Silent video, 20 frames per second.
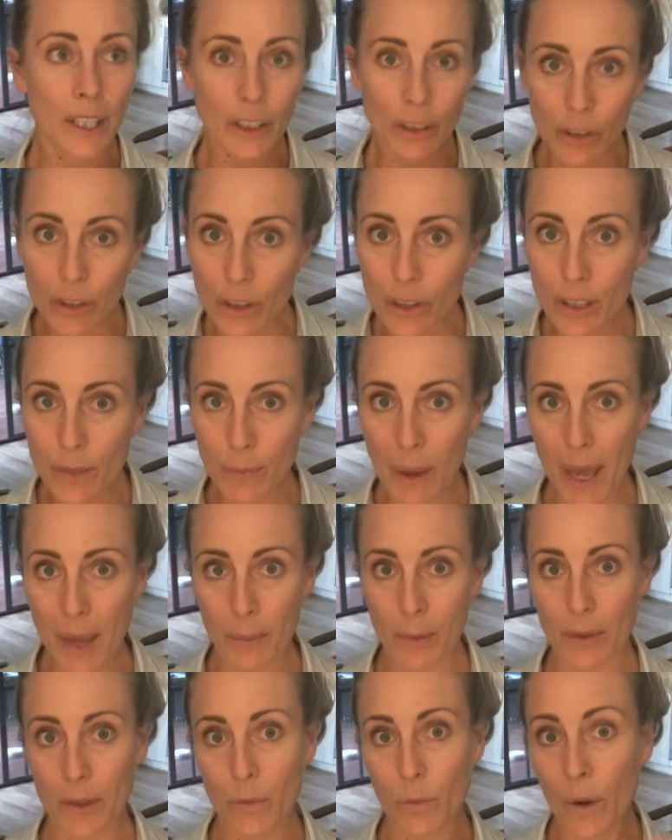
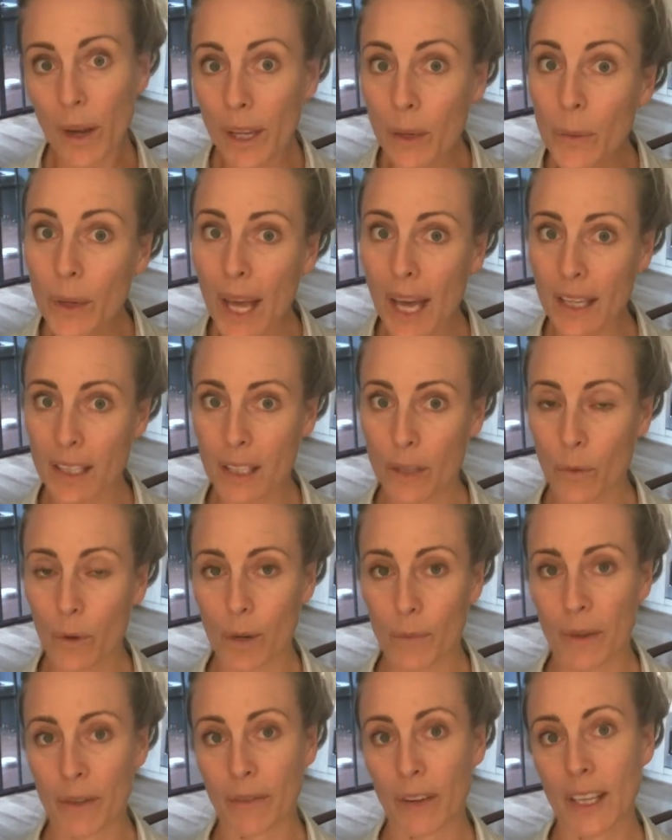newspapers? Where do we actually
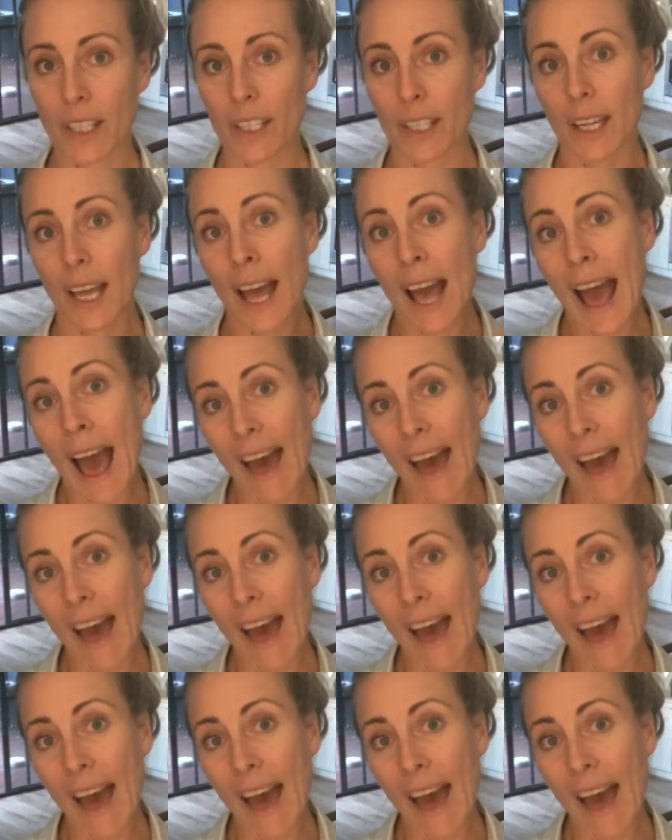want to be featured?